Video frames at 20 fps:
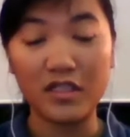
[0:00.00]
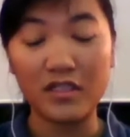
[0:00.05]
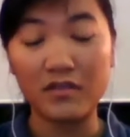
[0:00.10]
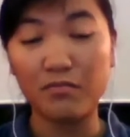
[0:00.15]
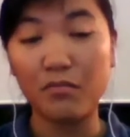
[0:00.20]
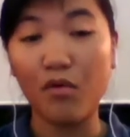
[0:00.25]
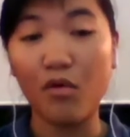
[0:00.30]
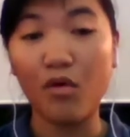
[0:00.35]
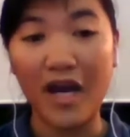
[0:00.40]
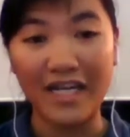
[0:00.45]
is
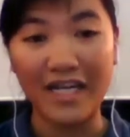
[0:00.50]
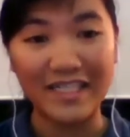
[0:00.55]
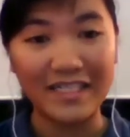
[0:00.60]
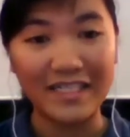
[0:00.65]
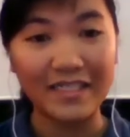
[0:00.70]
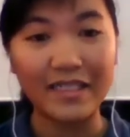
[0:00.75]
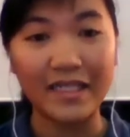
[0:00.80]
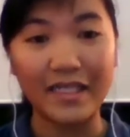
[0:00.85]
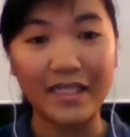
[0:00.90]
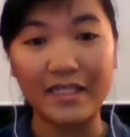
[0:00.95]
more
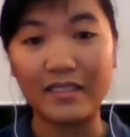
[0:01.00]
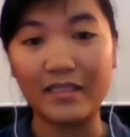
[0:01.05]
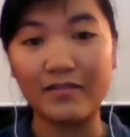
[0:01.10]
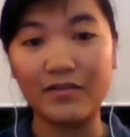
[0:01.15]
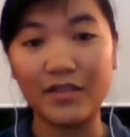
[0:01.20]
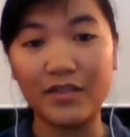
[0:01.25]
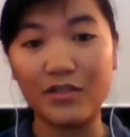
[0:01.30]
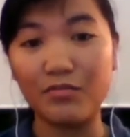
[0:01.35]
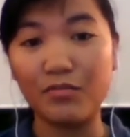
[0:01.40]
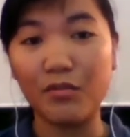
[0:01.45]
ideal and
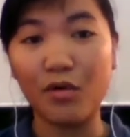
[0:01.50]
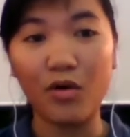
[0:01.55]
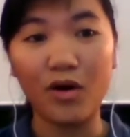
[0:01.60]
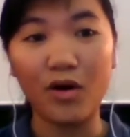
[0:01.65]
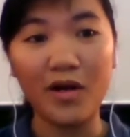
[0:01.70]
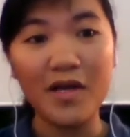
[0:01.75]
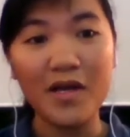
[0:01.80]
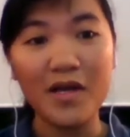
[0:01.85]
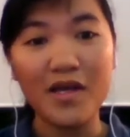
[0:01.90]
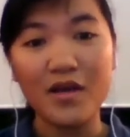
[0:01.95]

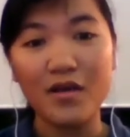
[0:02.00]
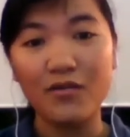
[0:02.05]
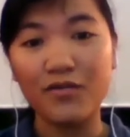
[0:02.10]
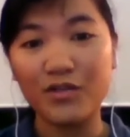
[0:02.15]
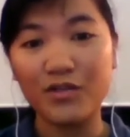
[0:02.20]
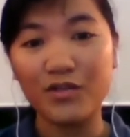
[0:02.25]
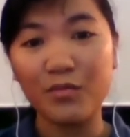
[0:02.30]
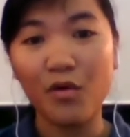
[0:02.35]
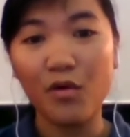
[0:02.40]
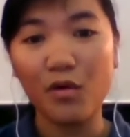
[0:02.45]

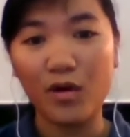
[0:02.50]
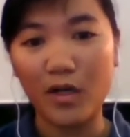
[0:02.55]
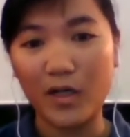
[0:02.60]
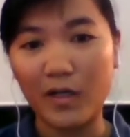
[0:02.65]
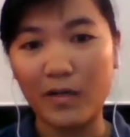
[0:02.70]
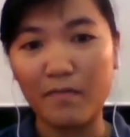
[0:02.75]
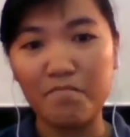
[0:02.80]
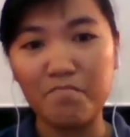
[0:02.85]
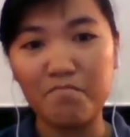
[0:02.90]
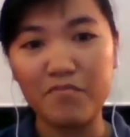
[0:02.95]
which more
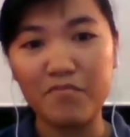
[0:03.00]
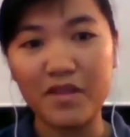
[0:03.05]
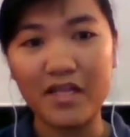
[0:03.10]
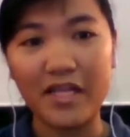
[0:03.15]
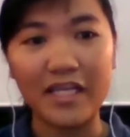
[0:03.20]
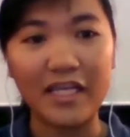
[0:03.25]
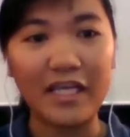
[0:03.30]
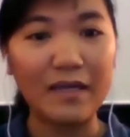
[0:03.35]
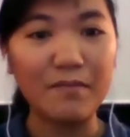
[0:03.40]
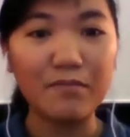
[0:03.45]

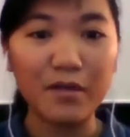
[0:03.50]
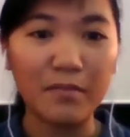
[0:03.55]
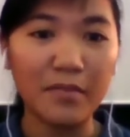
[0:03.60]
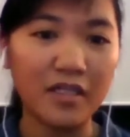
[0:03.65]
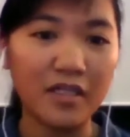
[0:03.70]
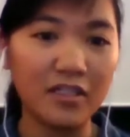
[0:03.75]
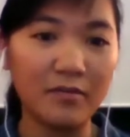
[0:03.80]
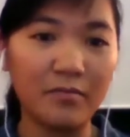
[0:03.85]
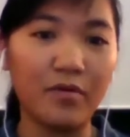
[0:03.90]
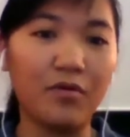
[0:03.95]
like
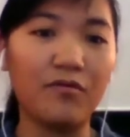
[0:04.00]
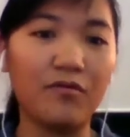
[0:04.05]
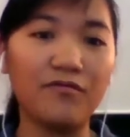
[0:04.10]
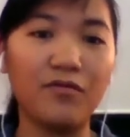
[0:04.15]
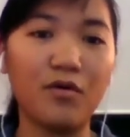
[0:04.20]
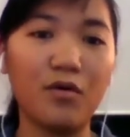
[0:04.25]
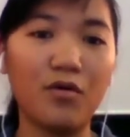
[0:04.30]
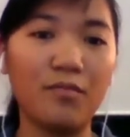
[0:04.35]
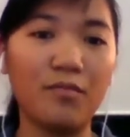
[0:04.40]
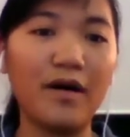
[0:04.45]
implementable
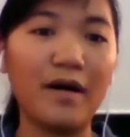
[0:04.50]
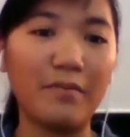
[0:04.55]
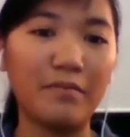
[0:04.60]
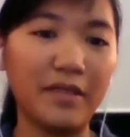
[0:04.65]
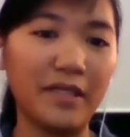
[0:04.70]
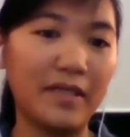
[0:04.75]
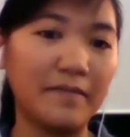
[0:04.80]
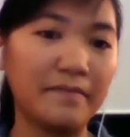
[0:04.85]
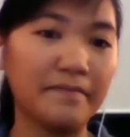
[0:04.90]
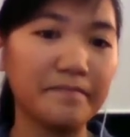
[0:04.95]
for
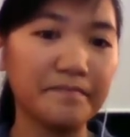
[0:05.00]
public.